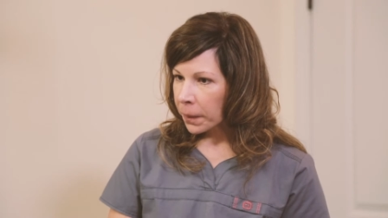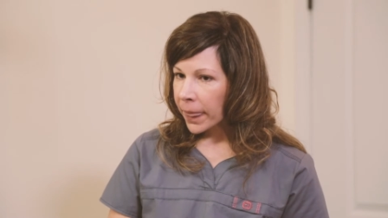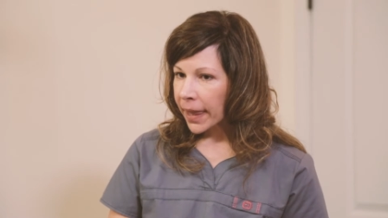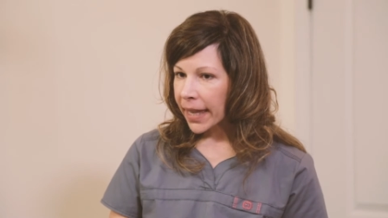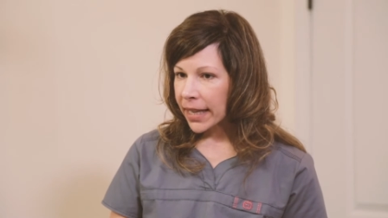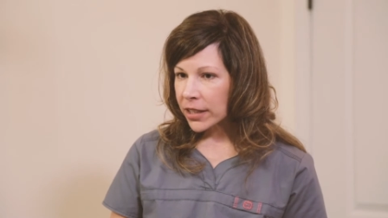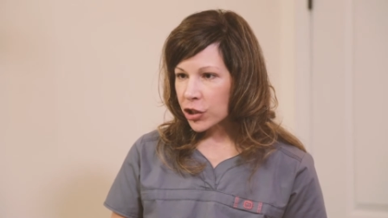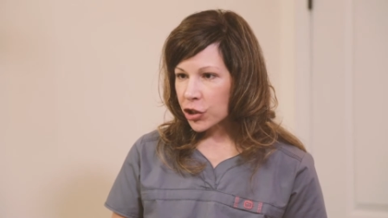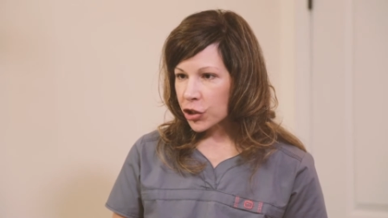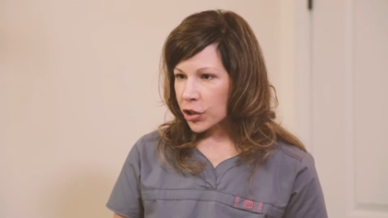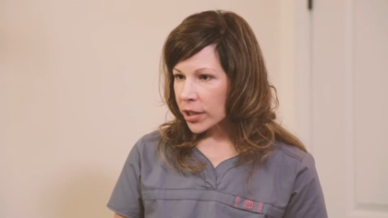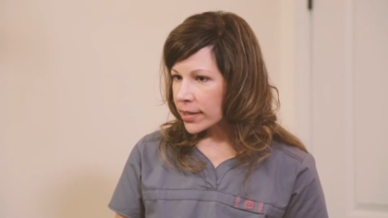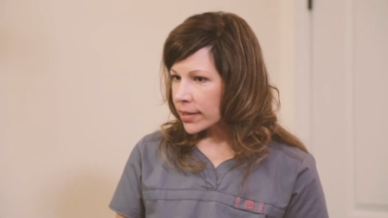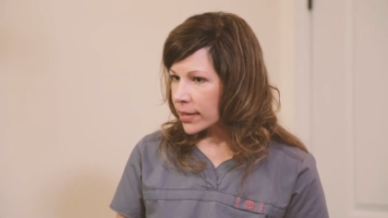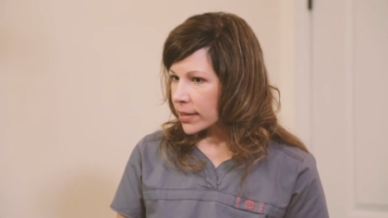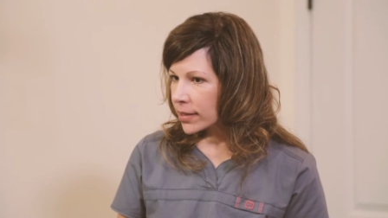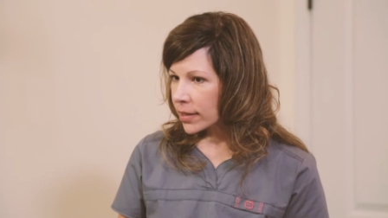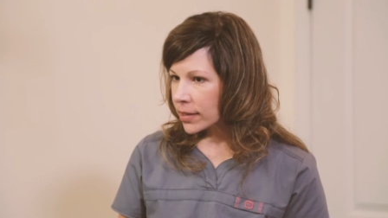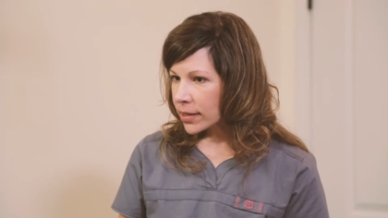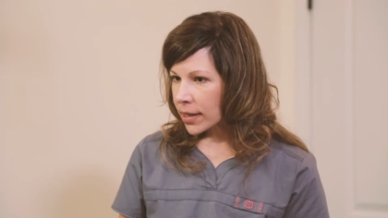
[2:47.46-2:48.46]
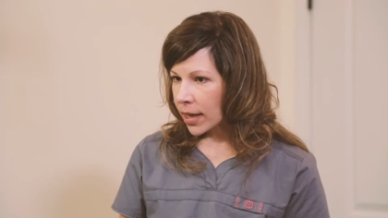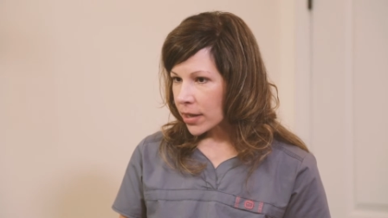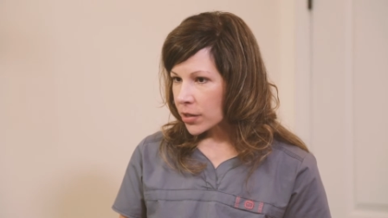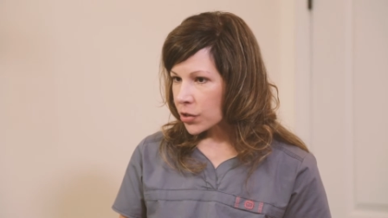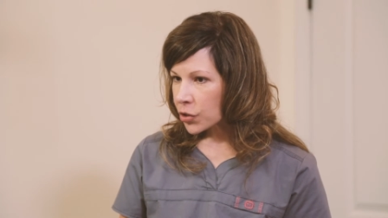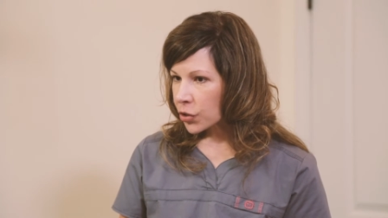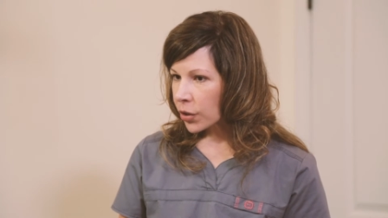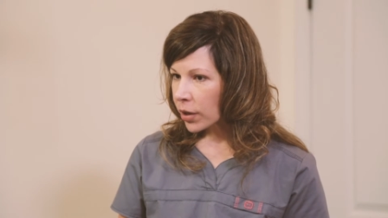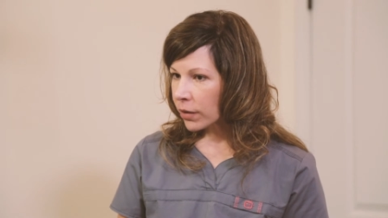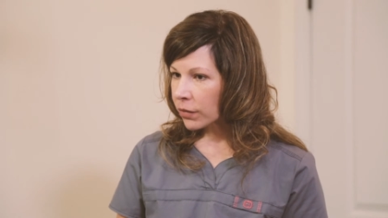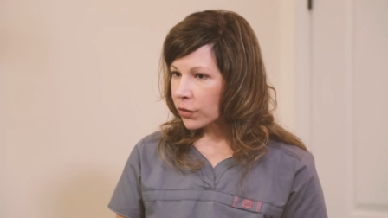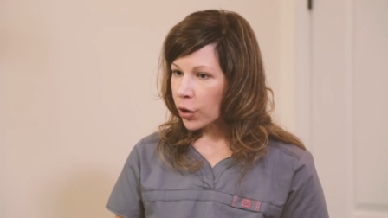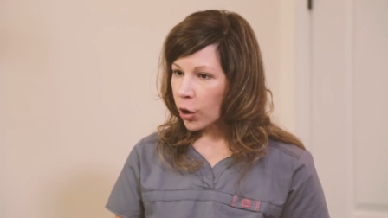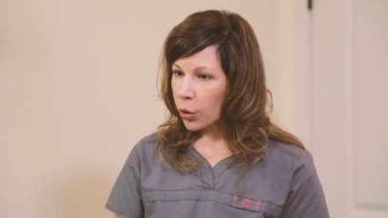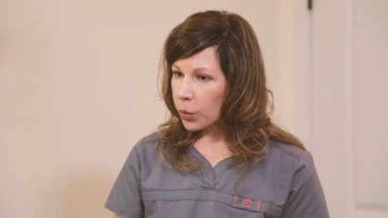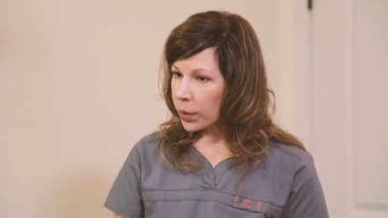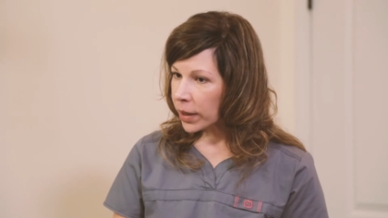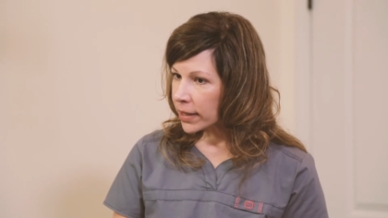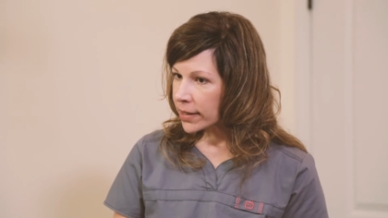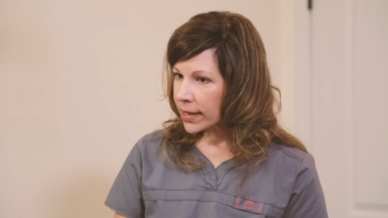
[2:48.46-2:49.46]
It's just as a tester. If
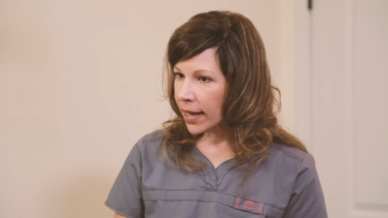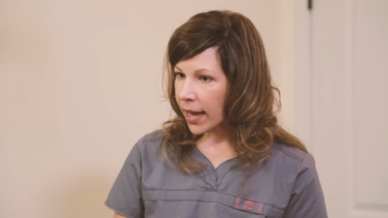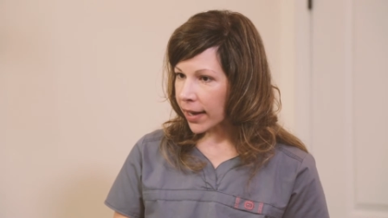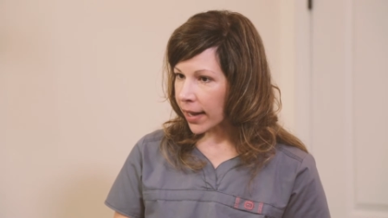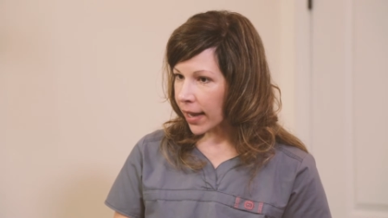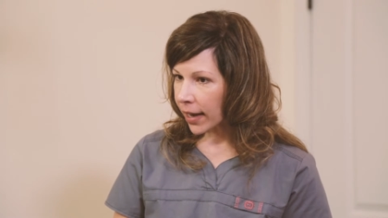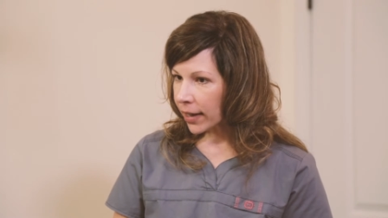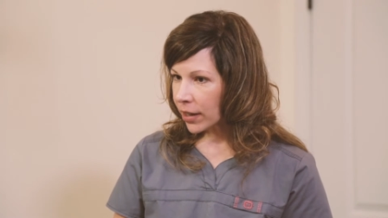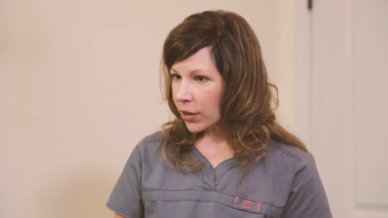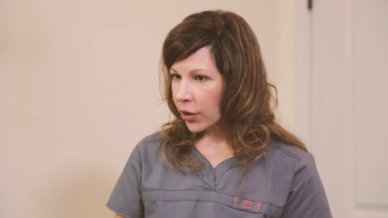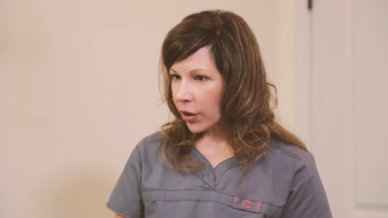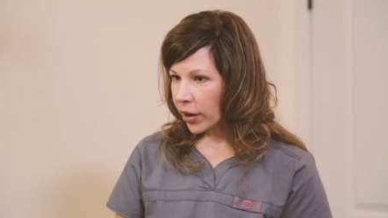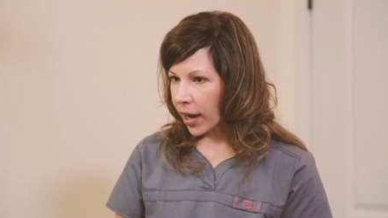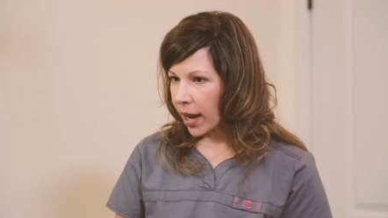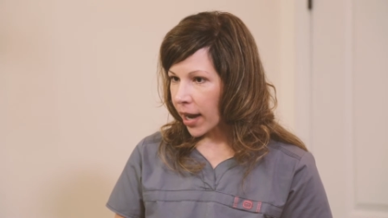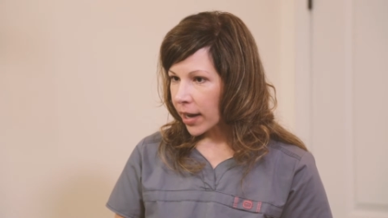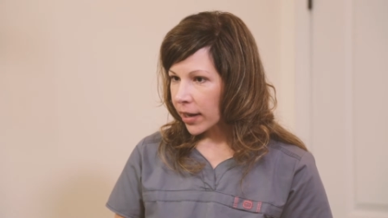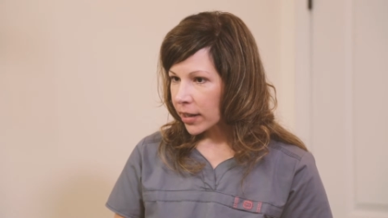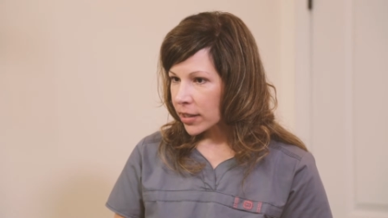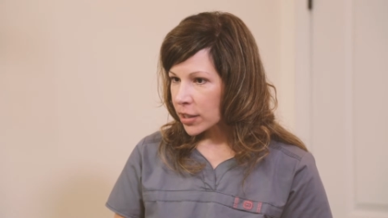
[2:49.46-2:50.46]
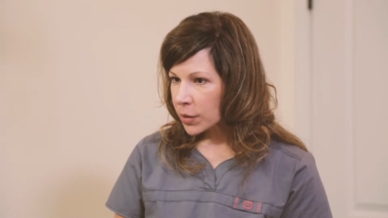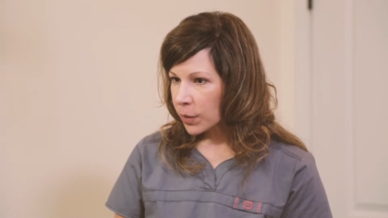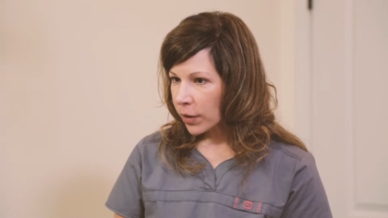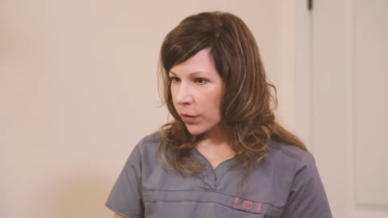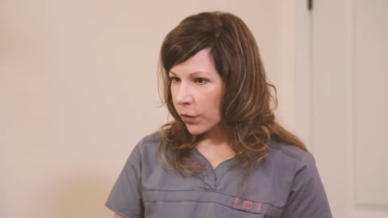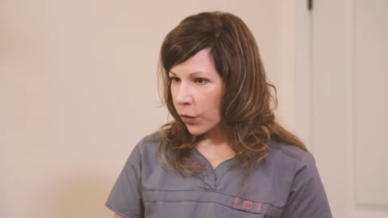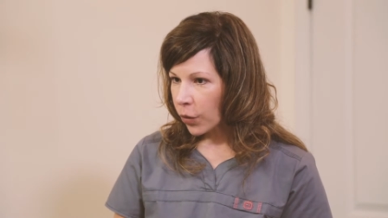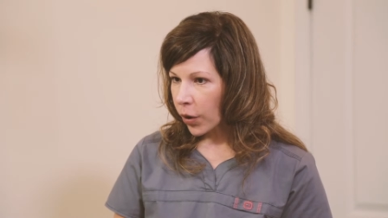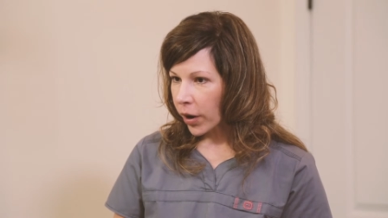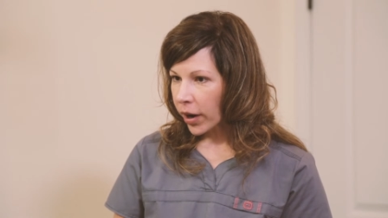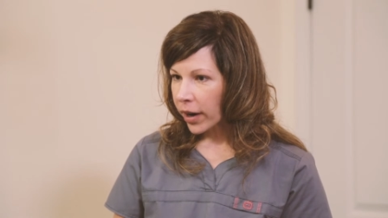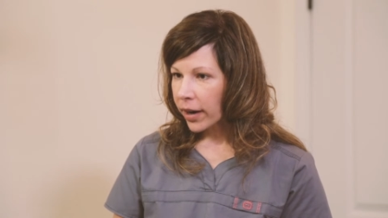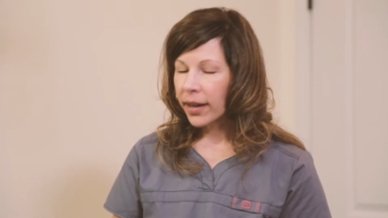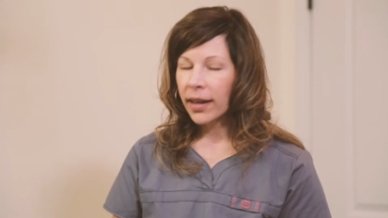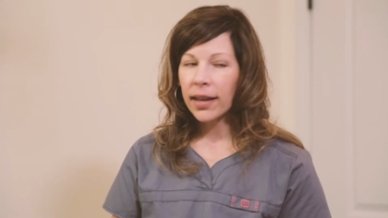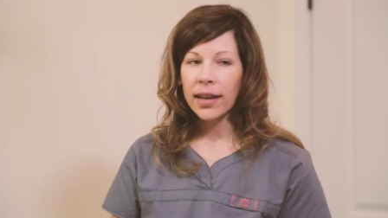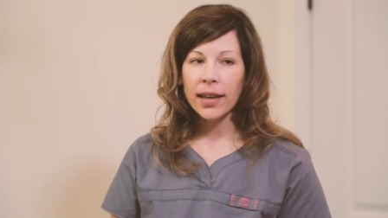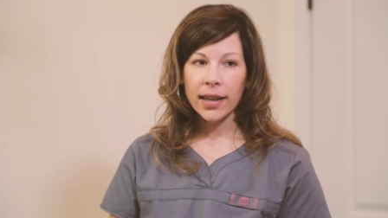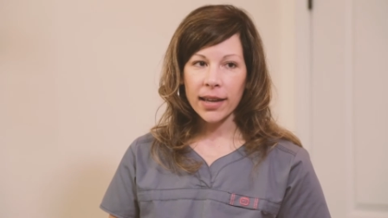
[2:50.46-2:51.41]
nobody's had any narcotics before,